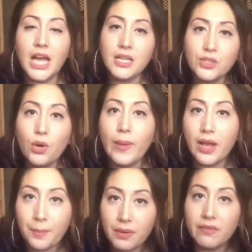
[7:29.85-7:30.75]
I still
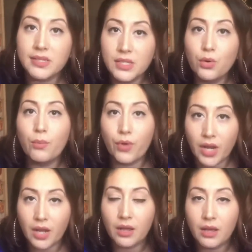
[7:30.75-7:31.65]
wake up every single
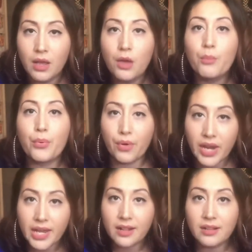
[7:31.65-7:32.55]
morning
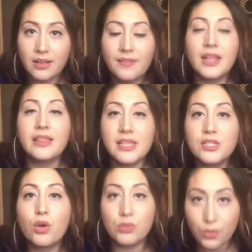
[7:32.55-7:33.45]
praying that
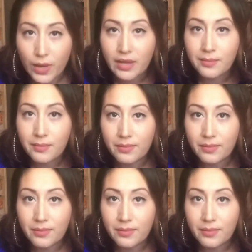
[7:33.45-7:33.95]
this goes away.